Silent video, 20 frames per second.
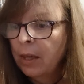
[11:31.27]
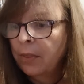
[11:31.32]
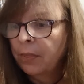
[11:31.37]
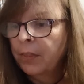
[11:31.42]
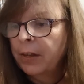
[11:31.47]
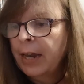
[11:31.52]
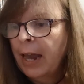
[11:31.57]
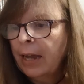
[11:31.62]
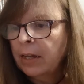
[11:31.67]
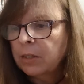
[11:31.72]
The
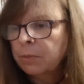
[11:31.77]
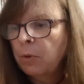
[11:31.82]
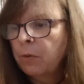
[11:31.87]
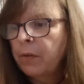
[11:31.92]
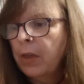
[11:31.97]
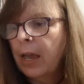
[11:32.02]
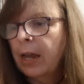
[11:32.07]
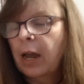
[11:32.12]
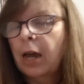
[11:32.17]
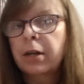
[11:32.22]
next
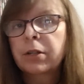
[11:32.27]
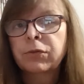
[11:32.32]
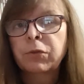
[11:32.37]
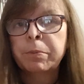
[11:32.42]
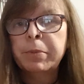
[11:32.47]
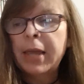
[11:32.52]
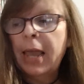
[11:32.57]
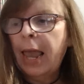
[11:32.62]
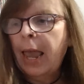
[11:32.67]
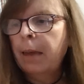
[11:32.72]
movie I got is
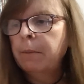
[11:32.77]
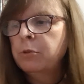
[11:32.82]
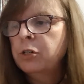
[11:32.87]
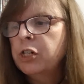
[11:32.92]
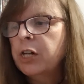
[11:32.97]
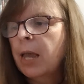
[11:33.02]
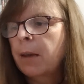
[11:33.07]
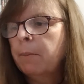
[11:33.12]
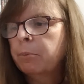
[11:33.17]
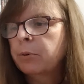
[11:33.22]
from the MGM